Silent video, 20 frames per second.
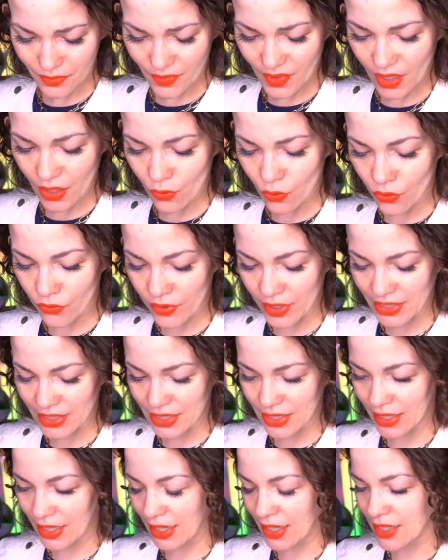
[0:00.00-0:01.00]
we're fixing
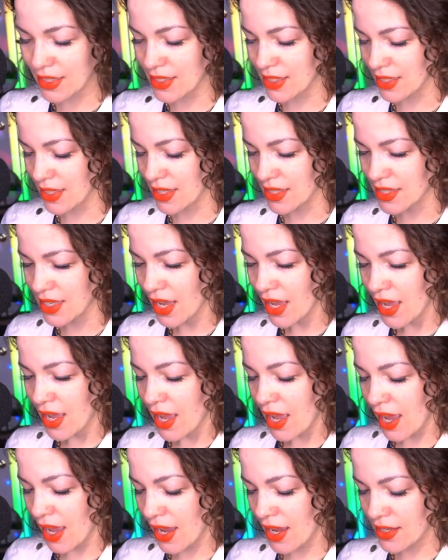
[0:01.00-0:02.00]
to get into this.
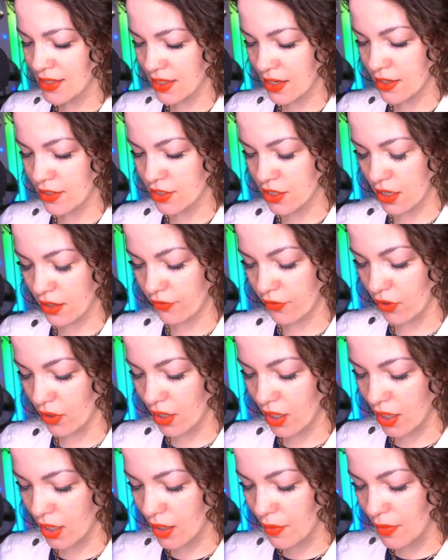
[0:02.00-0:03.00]
As I shuffle
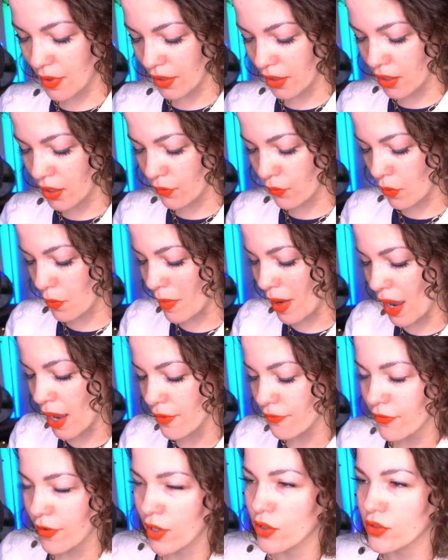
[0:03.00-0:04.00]
up, I'm going to
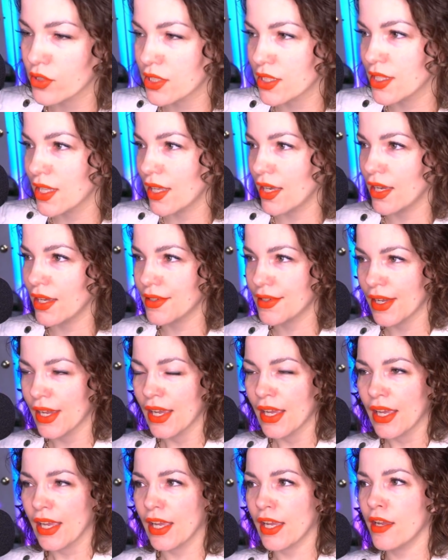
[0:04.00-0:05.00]
remind folks that
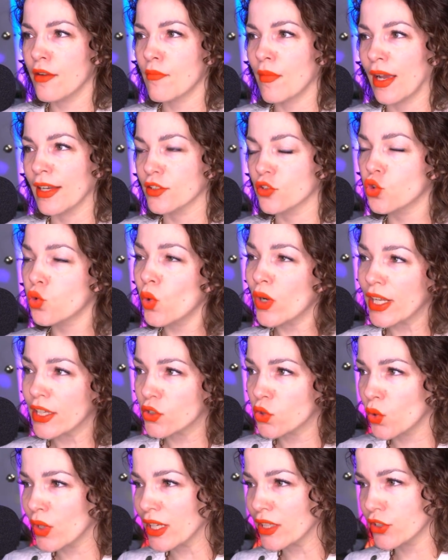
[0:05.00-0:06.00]
in my
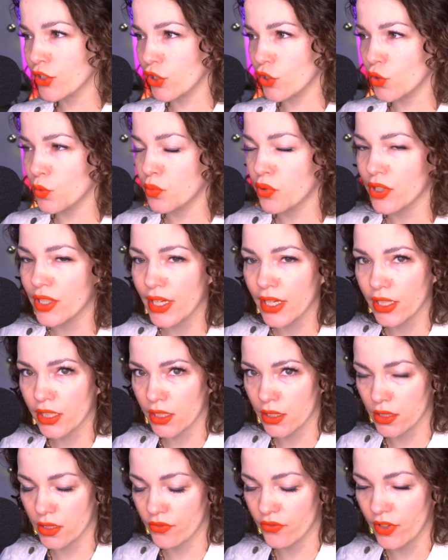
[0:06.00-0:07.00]
2022
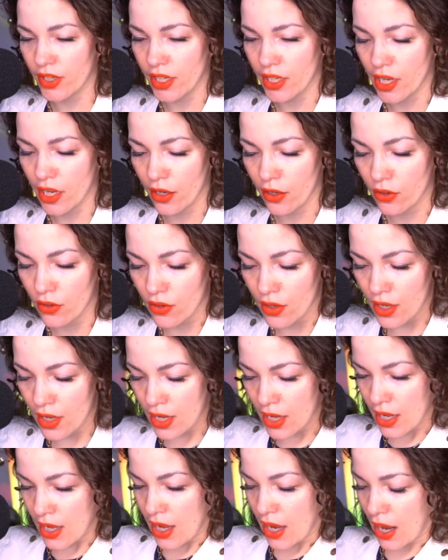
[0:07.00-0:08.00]
predictions video,
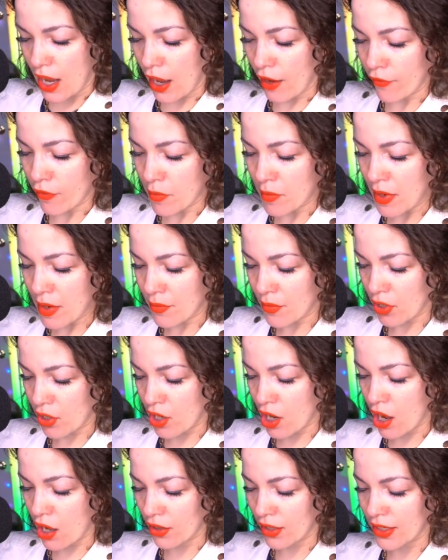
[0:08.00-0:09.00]
I remember
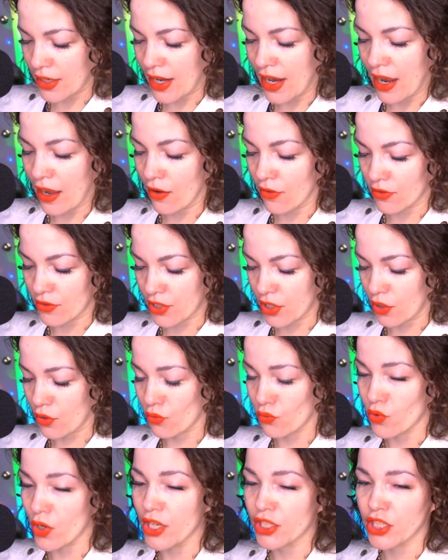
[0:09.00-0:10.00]
calling out
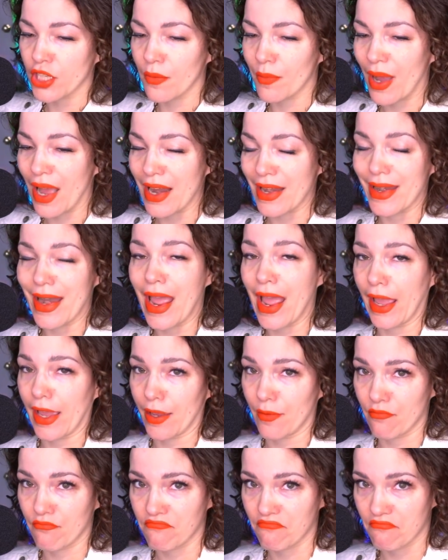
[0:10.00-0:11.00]
Russia by
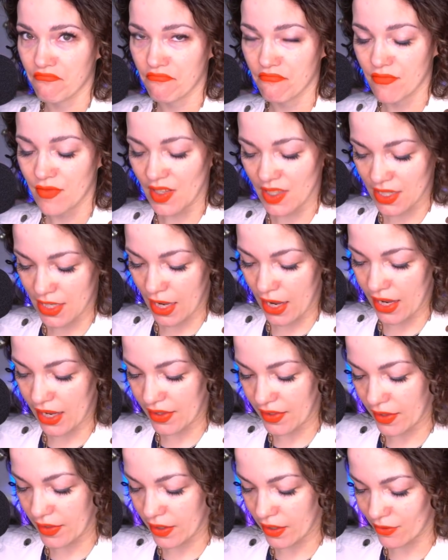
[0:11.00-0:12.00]
name,
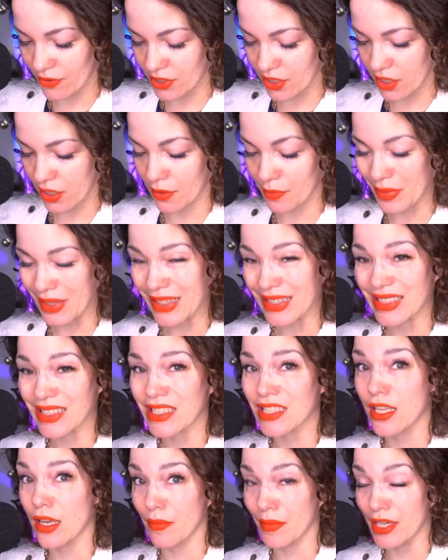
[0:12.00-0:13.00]
saying that there was going to be
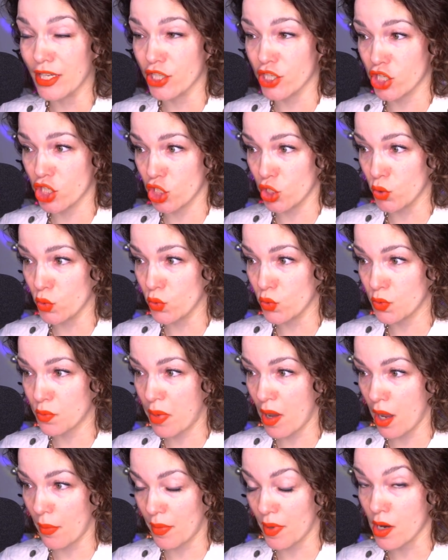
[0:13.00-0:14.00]
some issues
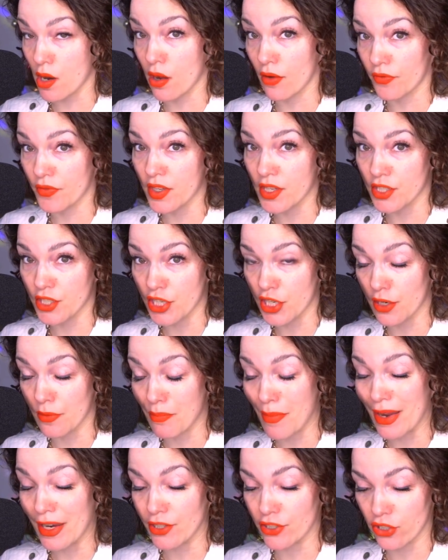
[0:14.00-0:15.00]
popping off this year
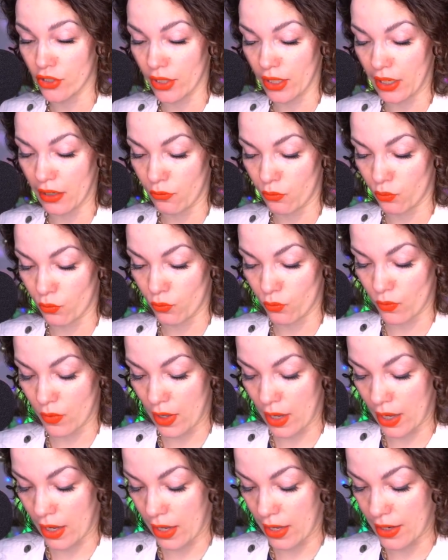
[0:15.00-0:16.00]
majorly.
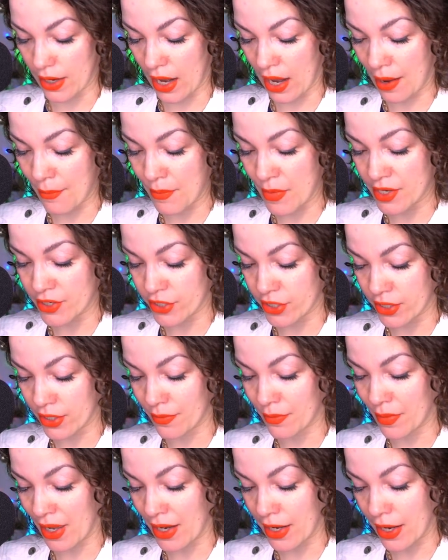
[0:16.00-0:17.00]
And I mentioned
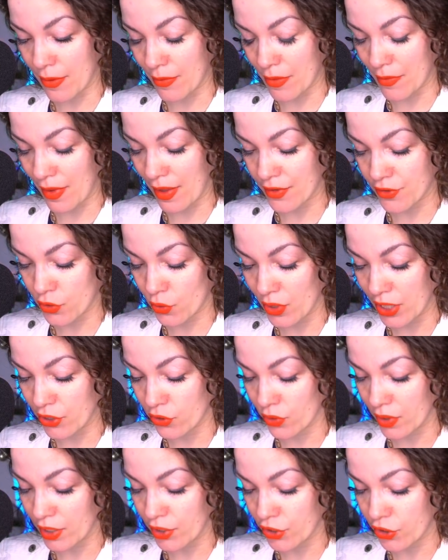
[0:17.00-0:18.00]
them by name in my
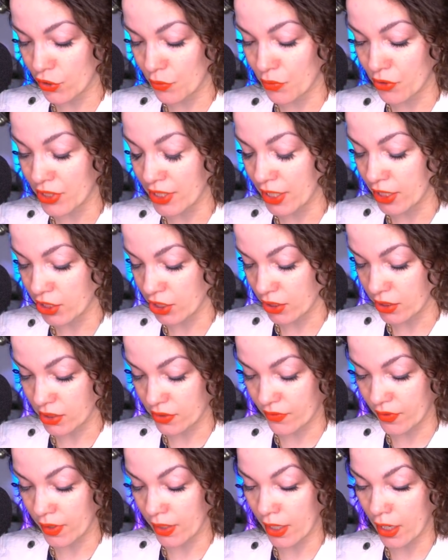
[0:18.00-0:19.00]
2022
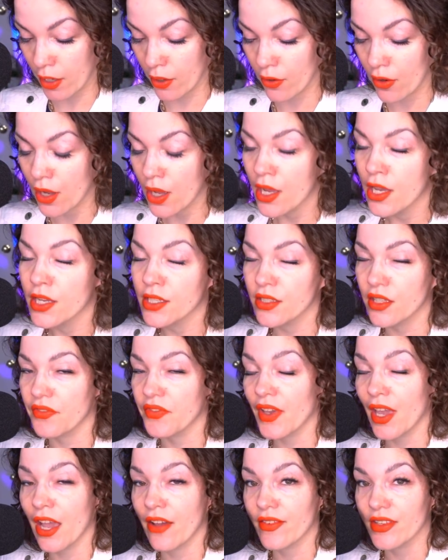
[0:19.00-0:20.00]
predictions video. So
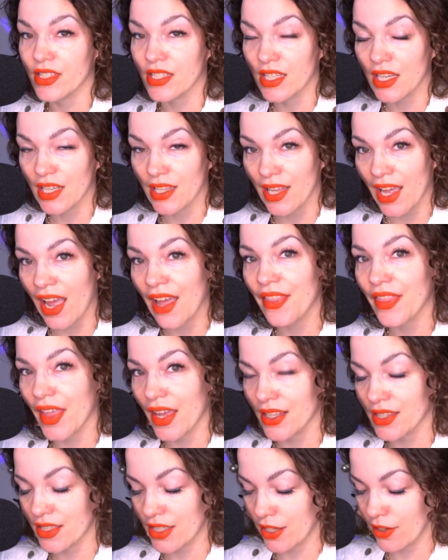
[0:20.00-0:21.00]
if you haven't seen that,
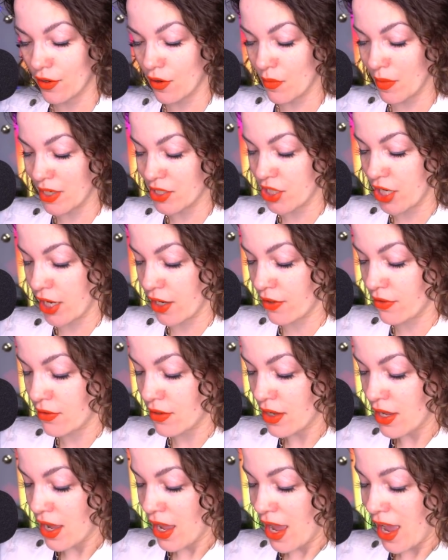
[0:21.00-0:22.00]
that's here on my channel.
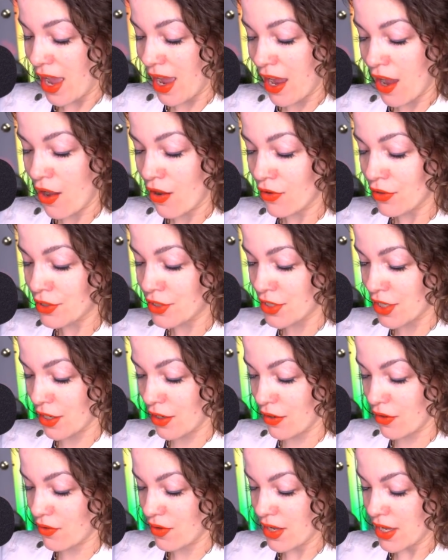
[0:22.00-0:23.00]
I
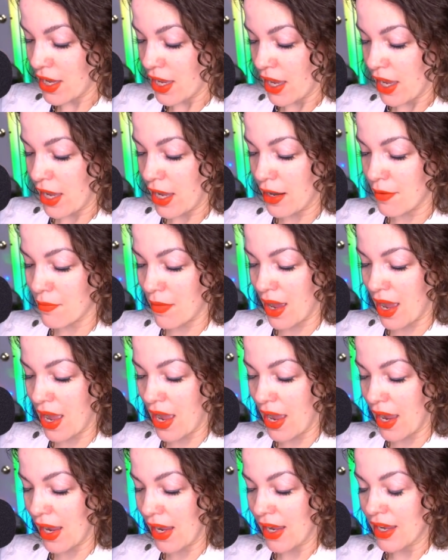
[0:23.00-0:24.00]
also, in
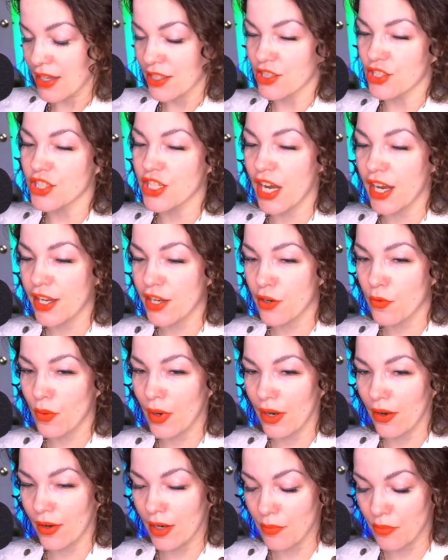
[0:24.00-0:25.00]
my
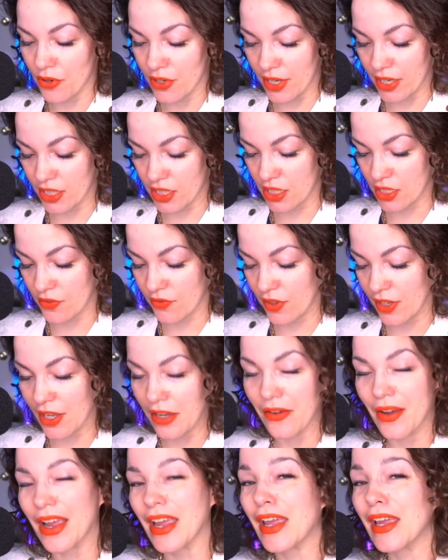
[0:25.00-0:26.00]
January predictions
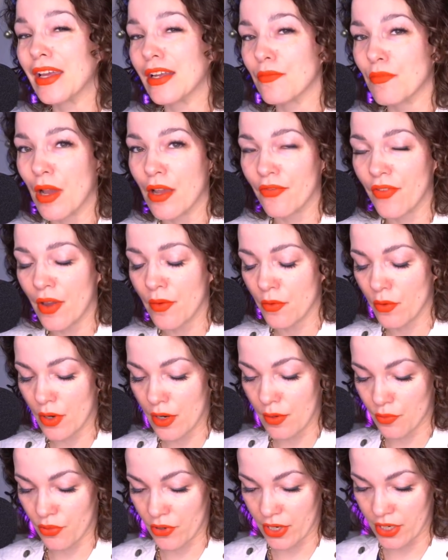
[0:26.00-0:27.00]
video and my
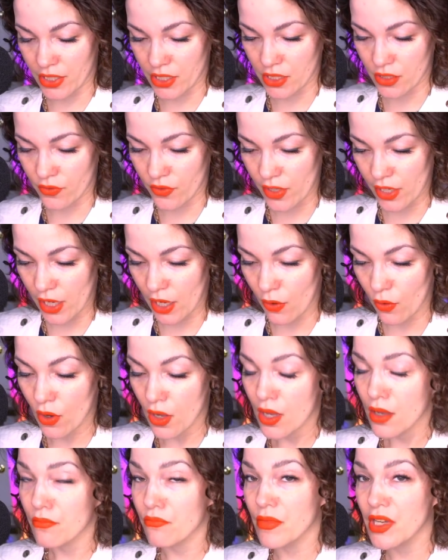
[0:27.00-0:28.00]
February predictions video,
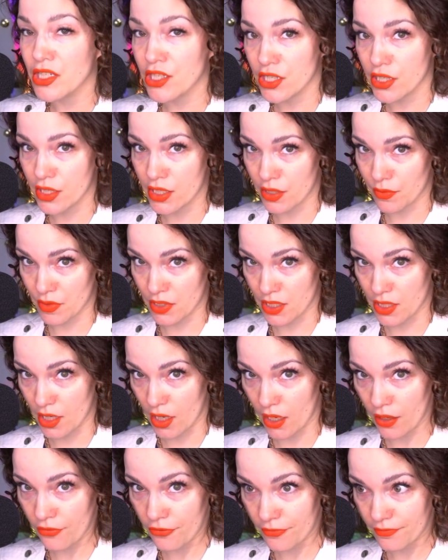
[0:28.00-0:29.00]
mentioned some
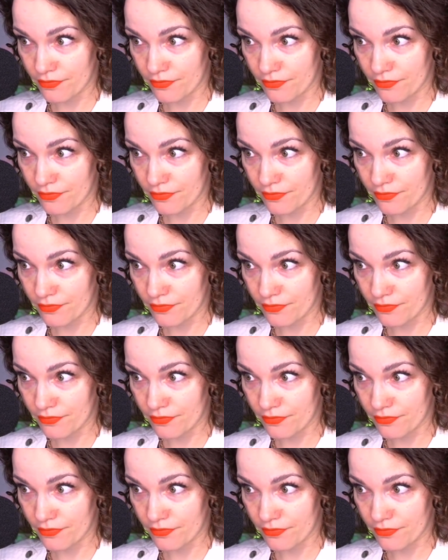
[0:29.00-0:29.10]
stuff